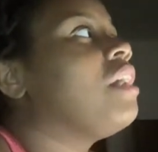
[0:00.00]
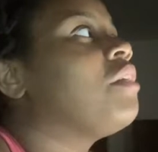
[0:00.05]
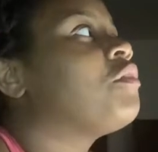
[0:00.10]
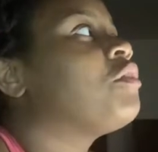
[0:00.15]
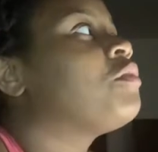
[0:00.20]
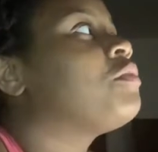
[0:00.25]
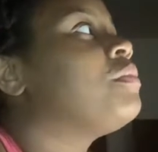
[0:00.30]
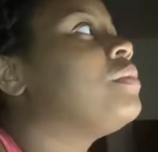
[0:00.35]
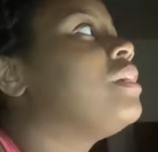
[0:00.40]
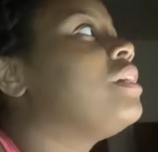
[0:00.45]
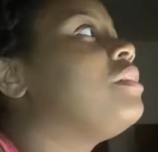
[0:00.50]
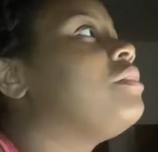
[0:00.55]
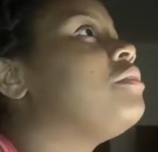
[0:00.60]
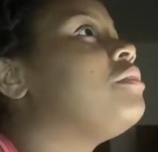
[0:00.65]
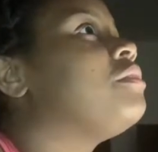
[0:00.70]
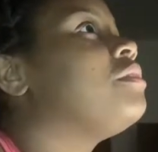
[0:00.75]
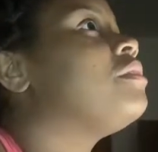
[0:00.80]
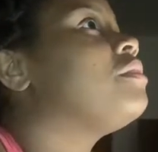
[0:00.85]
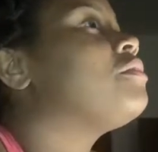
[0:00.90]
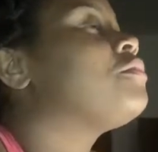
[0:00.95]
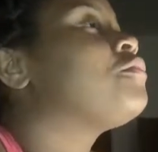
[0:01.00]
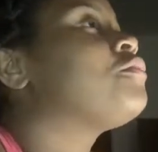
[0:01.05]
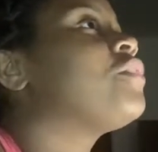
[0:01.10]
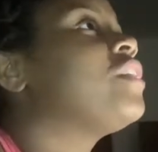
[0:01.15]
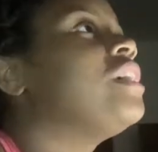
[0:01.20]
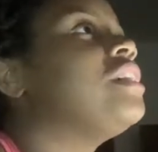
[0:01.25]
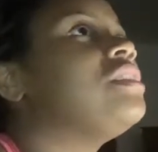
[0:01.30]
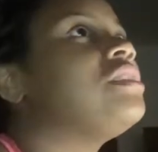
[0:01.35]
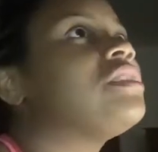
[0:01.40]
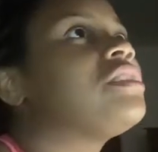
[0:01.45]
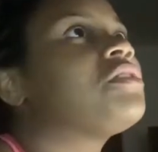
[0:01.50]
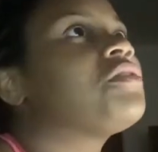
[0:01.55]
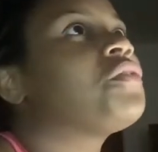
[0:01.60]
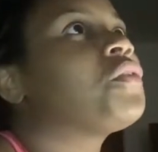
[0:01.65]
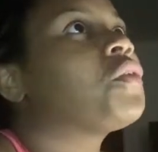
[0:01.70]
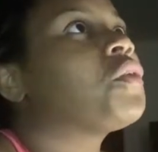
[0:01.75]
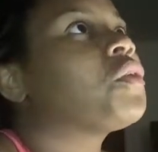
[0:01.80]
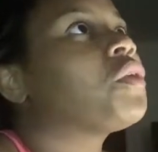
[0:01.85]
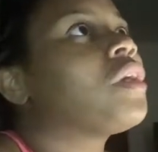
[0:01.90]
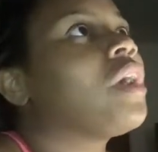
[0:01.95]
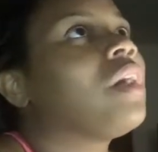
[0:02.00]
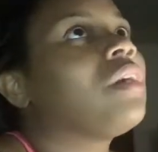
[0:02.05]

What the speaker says: We've been friends for,